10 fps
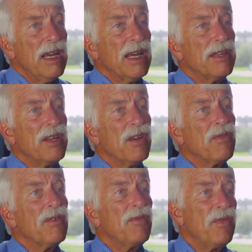and the
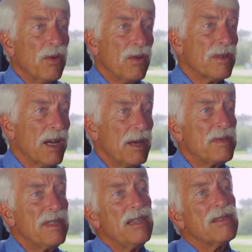different fuel
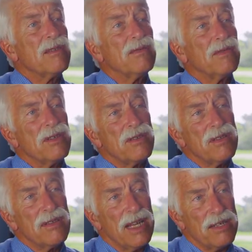types, diesel
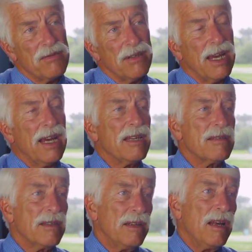versus natural
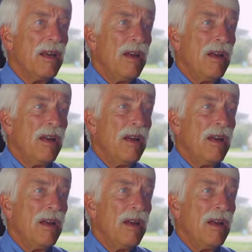gas, and